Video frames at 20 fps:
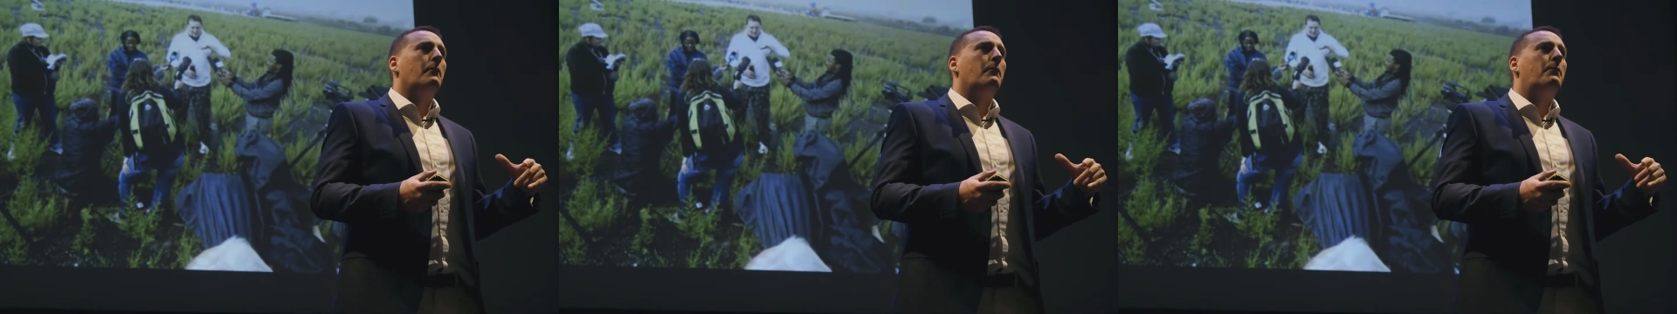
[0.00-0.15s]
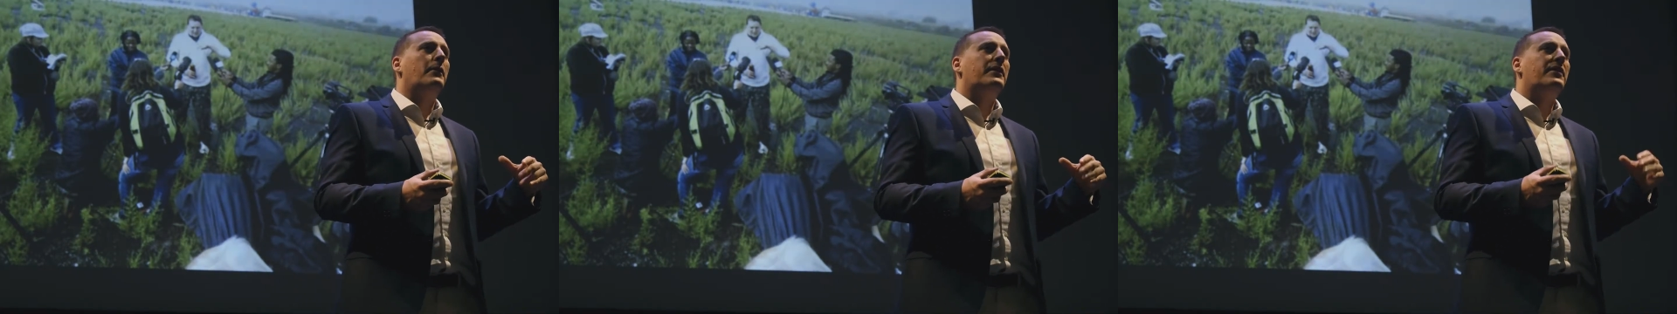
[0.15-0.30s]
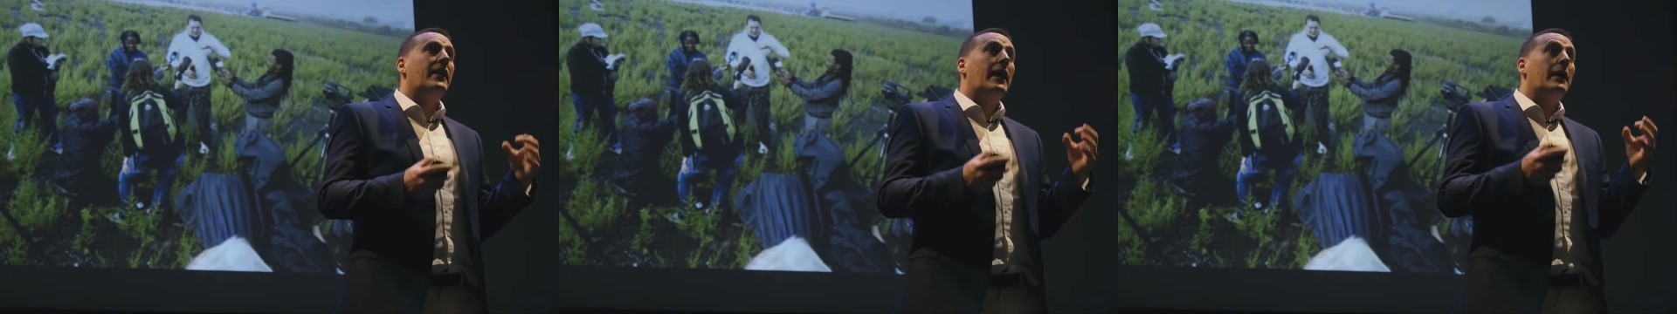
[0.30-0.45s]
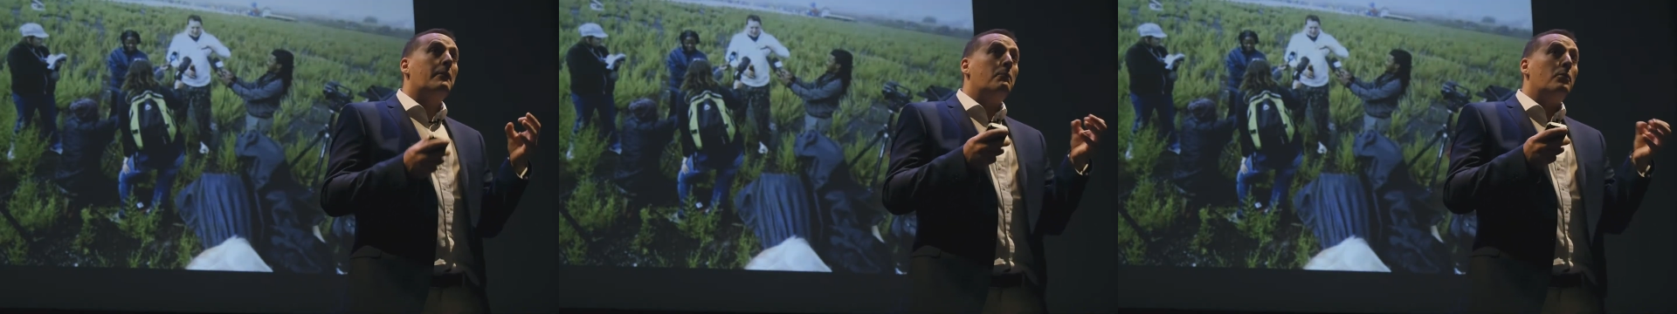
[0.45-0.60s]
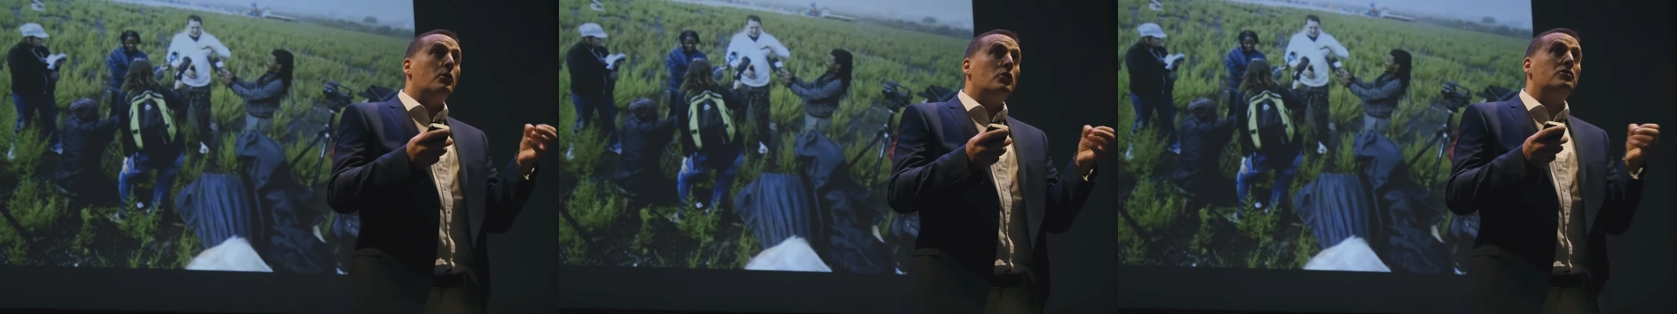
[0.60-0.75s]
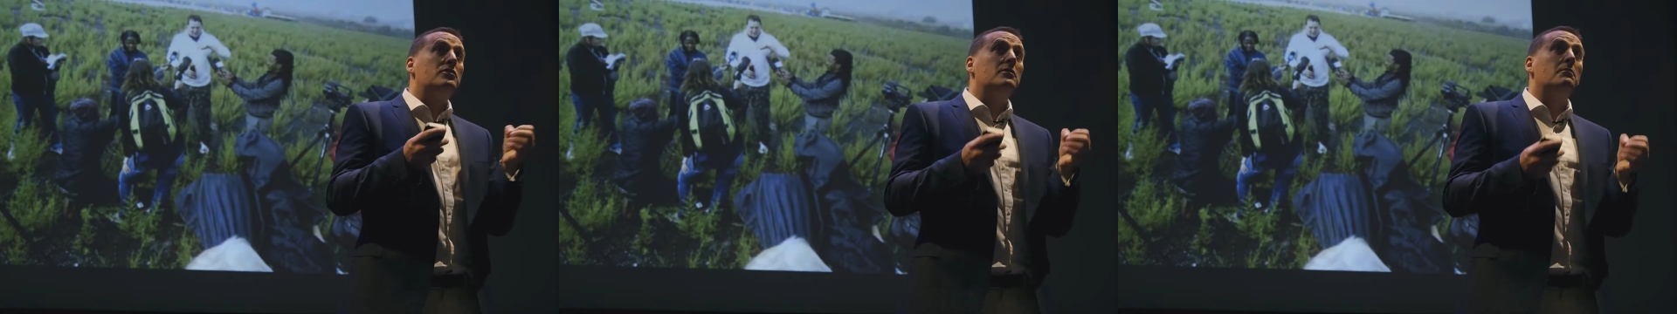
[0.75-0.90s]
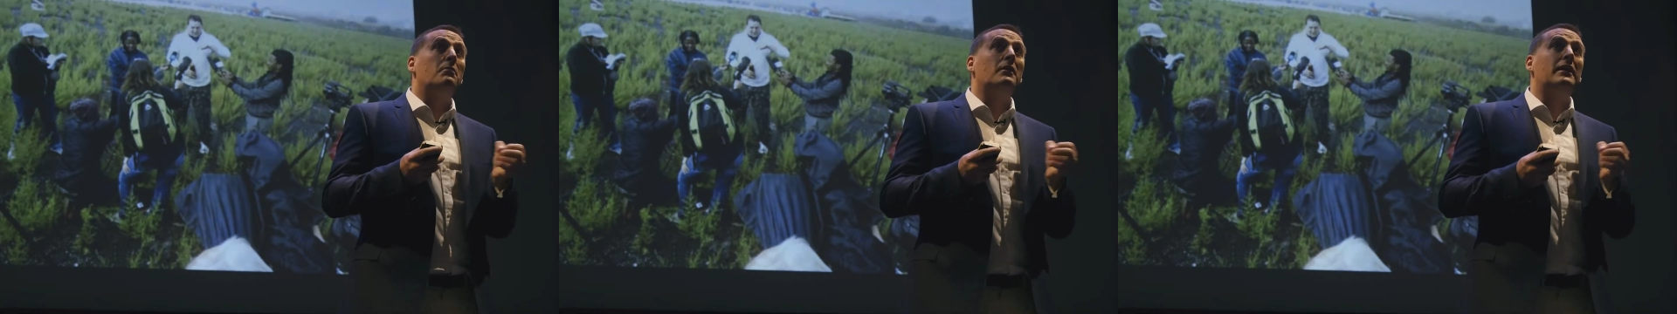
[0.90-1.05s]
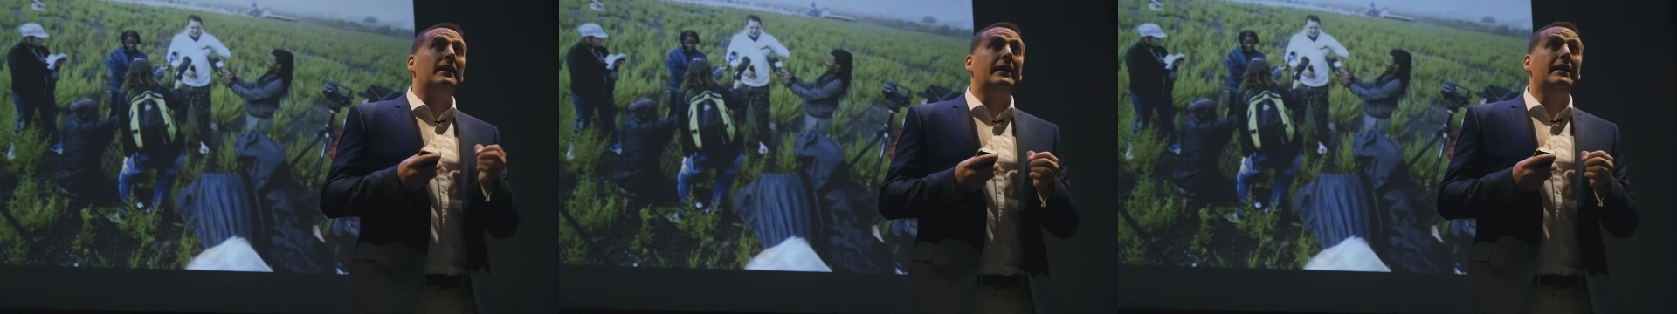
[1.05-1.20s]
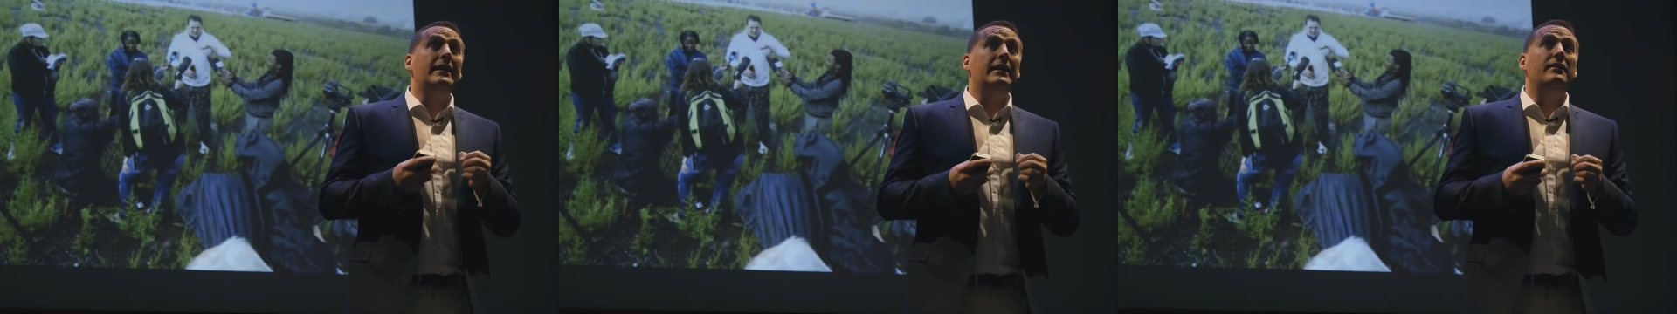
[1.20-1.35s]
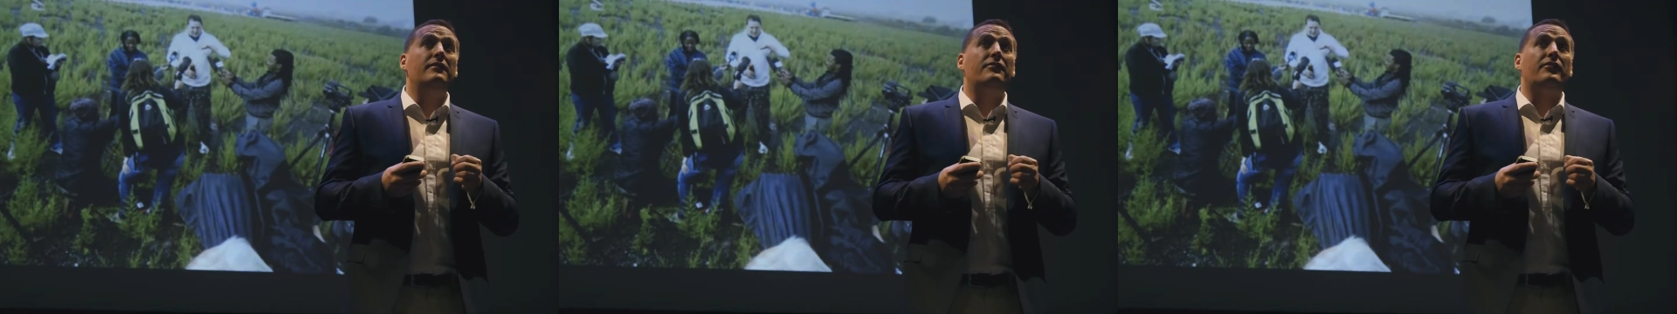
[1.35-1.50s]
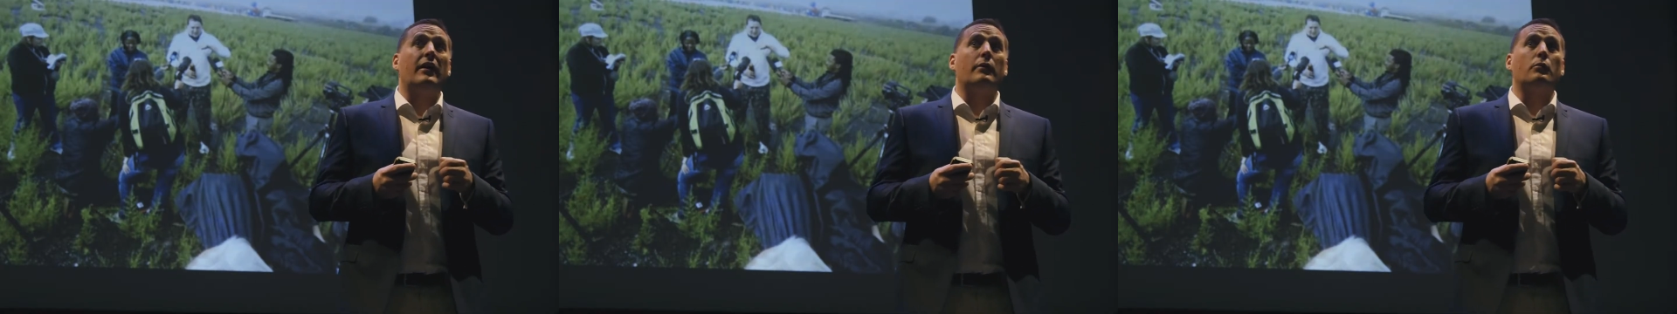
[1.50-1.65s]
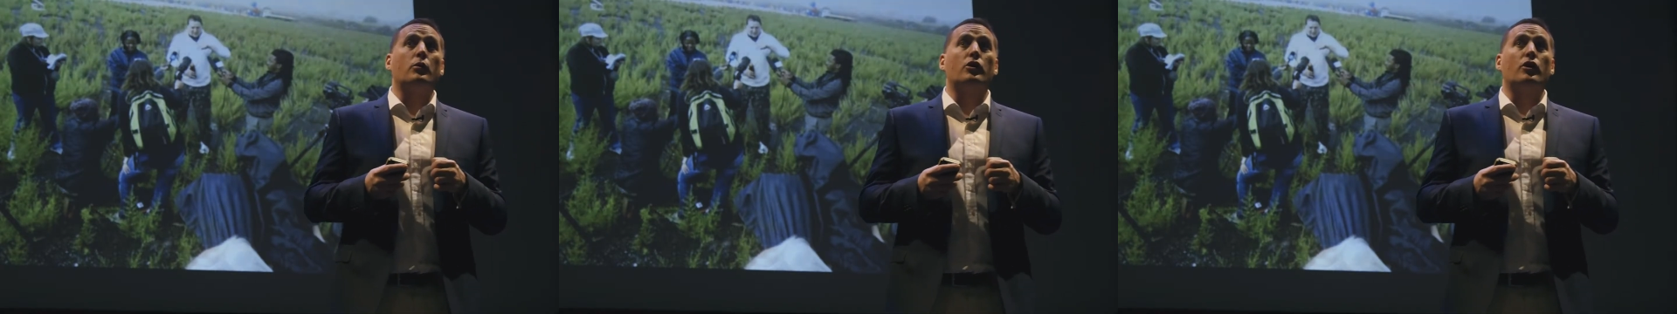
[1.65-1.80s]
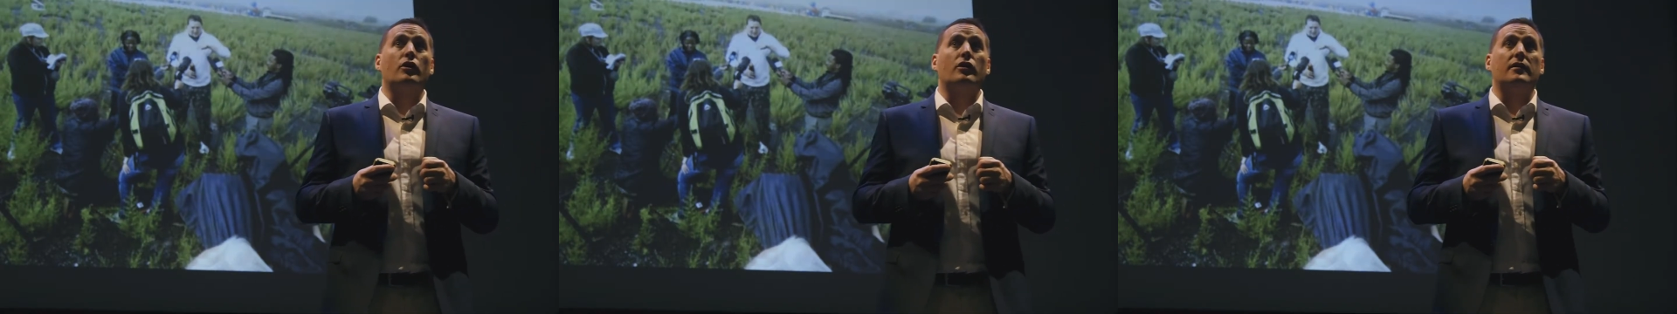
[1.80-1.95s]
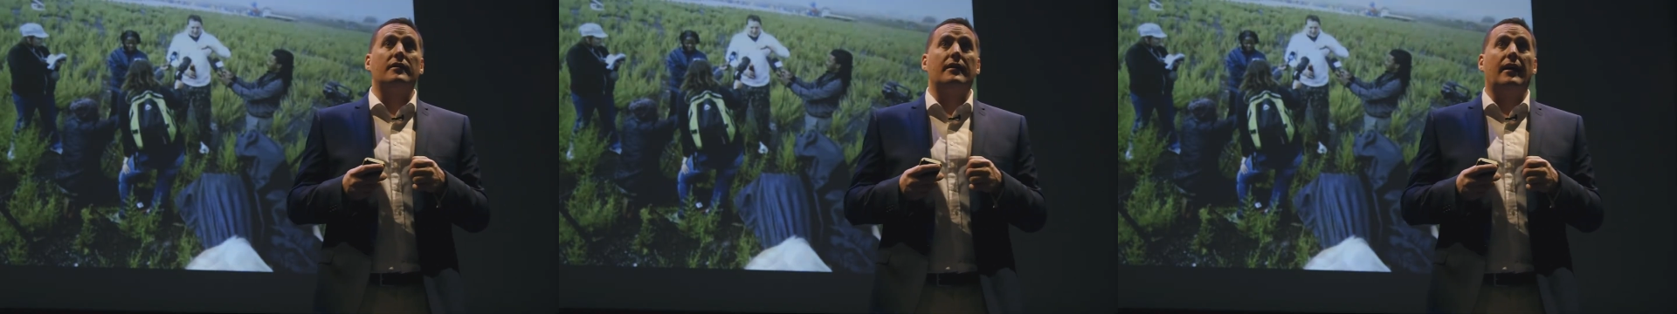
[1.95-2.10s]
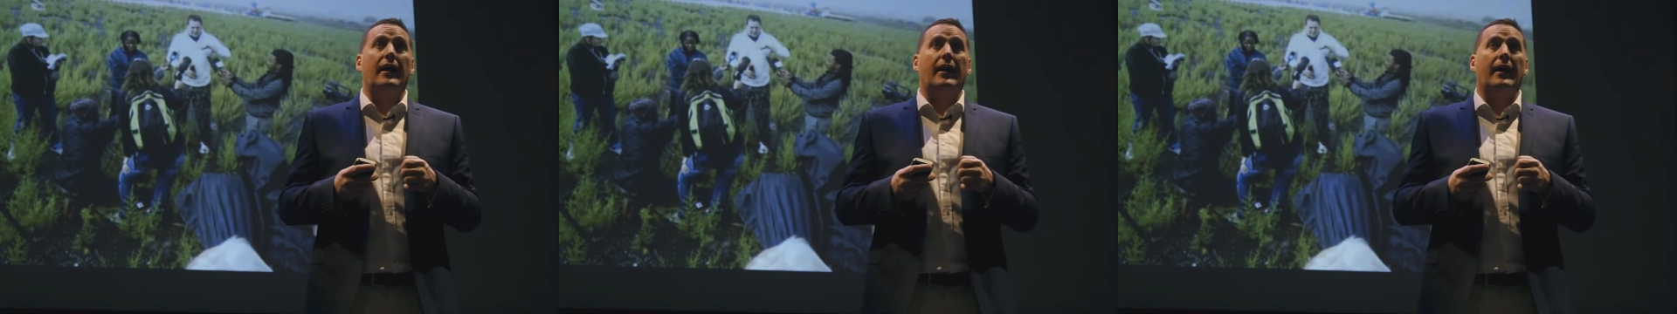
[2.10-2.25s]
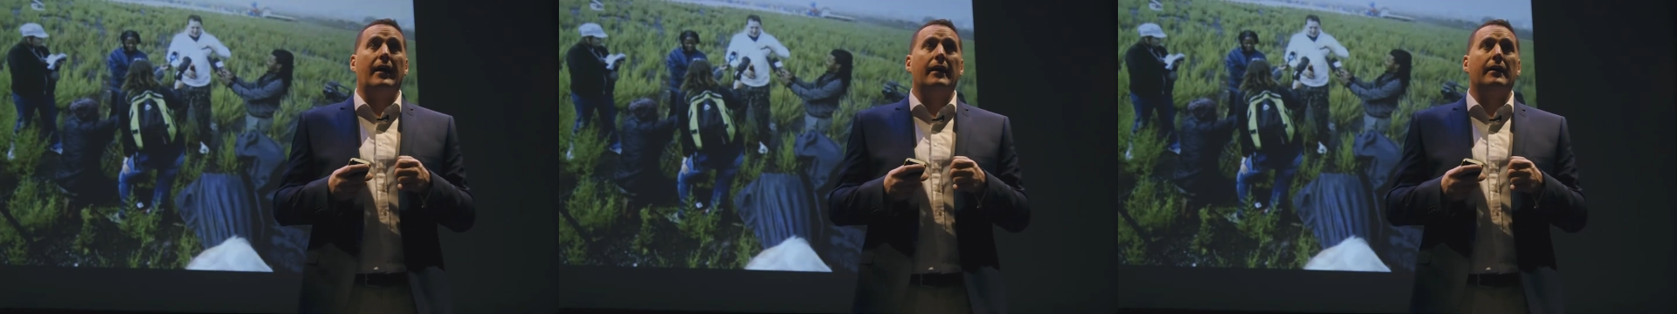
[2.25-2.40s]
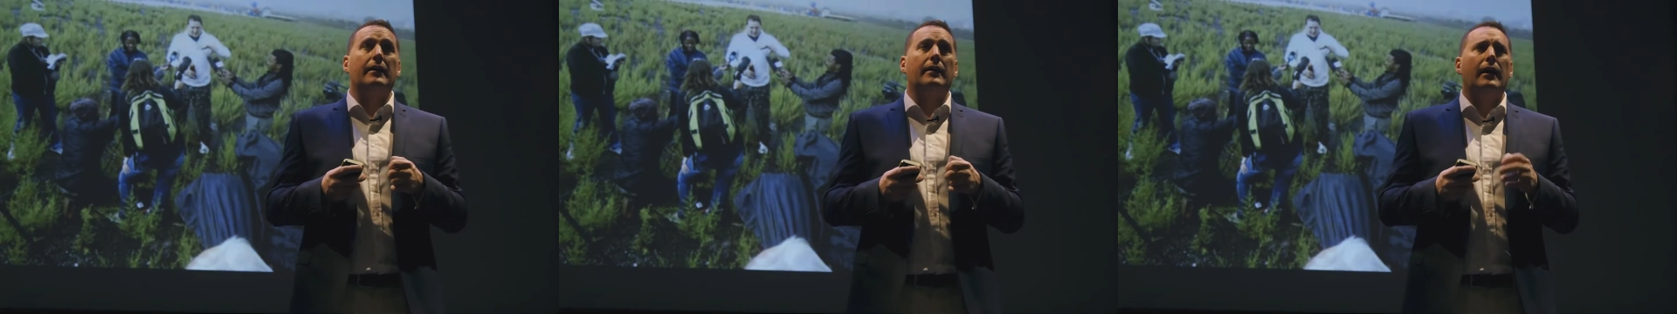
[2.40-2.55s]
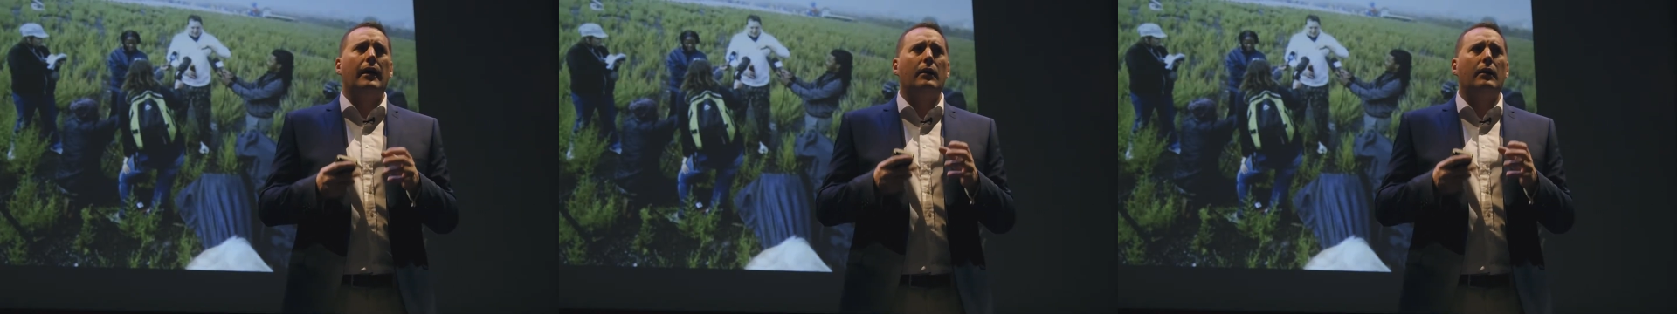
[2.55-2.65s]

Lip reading: but that person believed they were going to die,